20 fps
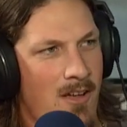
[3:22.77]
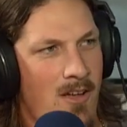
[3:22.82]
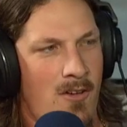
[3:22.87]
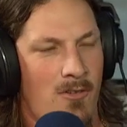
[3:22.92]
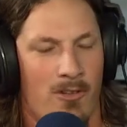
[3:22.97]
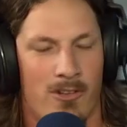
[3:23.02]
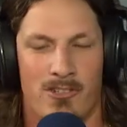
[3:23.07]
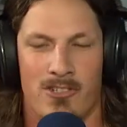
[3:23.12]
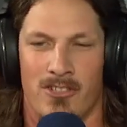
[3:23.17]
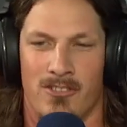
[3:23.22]

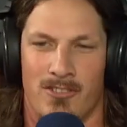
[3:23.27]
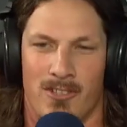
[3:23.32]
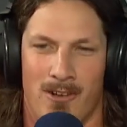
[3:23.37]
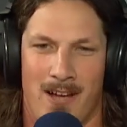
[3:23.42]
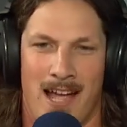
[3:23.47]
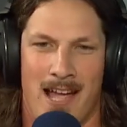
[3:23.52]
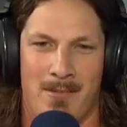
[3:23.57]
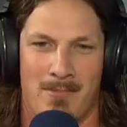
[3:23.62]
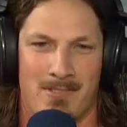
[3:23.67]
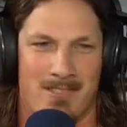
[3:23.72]
Well, it just so
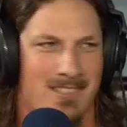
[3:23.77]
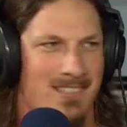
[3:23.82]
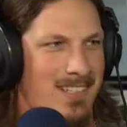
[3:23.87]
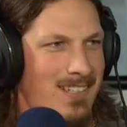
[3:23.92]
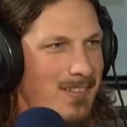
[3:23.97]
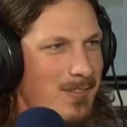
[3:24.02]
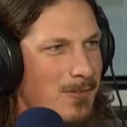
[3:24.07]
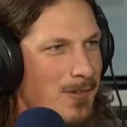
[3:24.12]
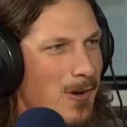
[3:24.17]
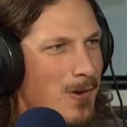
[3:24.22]
happens
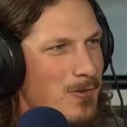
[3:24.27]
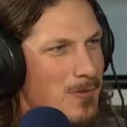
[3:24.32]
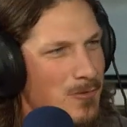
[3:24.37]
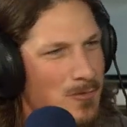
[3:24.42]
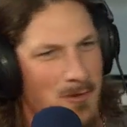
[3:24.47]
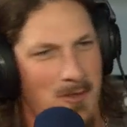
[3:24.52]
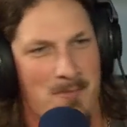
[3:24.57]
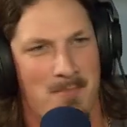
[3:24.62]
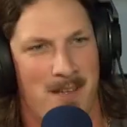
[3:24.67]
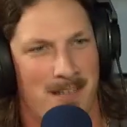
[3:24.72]
that LaRoche is
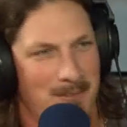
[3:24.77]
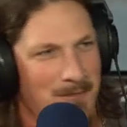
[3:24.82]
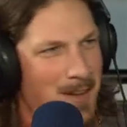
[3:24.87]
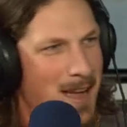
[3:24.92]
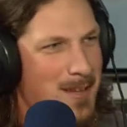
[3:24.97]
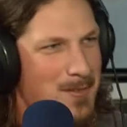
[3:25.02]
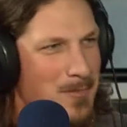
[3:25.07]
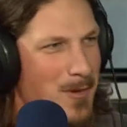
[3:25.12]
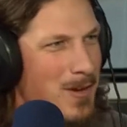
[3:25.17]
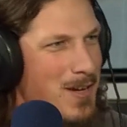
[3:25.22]
one of the best
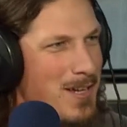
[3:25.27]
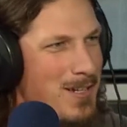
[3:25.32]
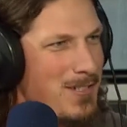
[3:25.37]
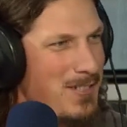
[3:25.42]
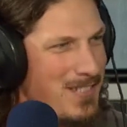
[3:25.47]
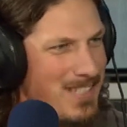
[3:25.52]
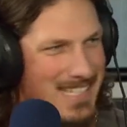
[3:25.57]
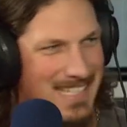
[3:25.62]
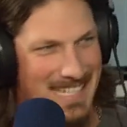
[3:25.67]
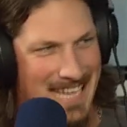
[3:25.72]
fastball hitters
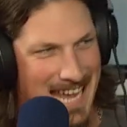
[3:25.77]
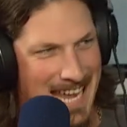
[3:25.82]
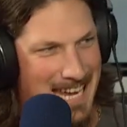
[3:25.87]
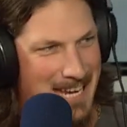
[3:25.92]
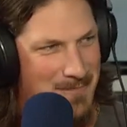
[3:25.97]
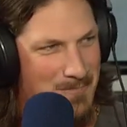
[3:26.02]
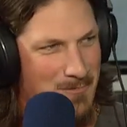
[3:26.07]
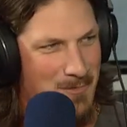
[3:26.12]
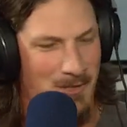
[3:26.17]
in the game.